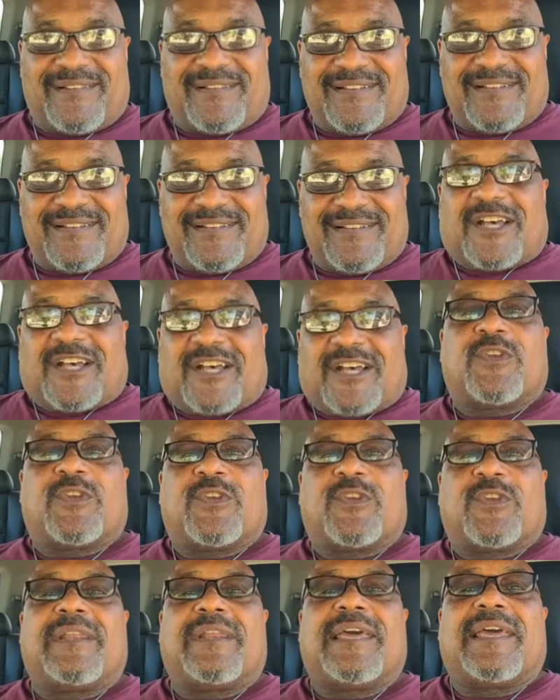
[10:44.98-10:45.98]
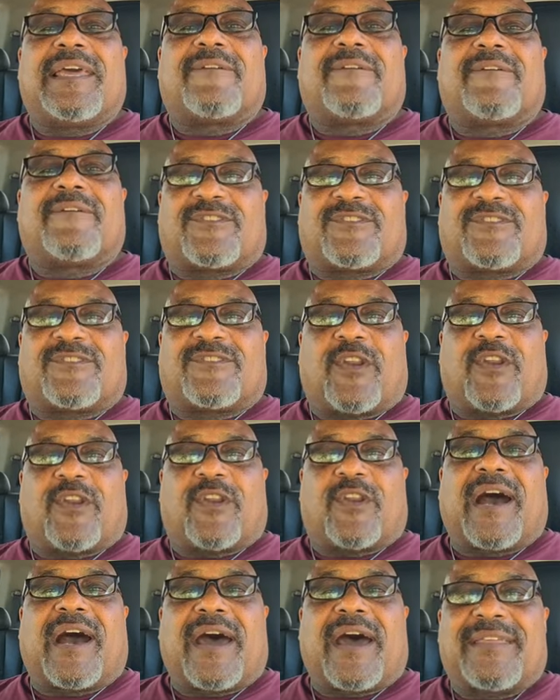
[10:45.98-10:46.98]
So when you live the word of
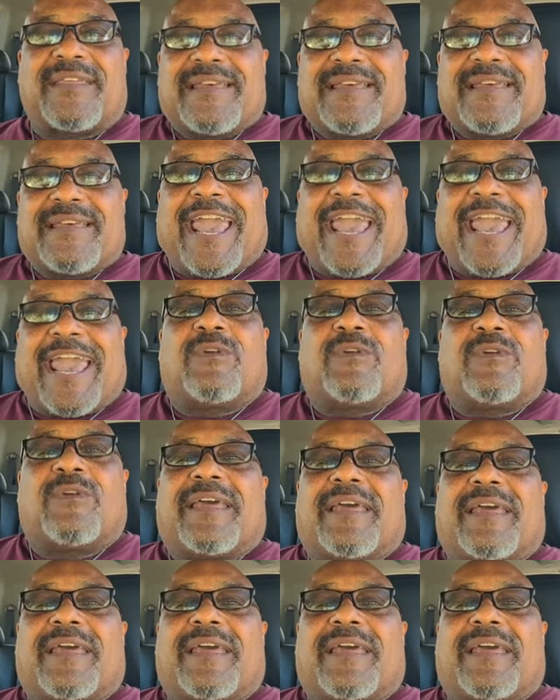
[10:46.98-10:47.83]
God and you let it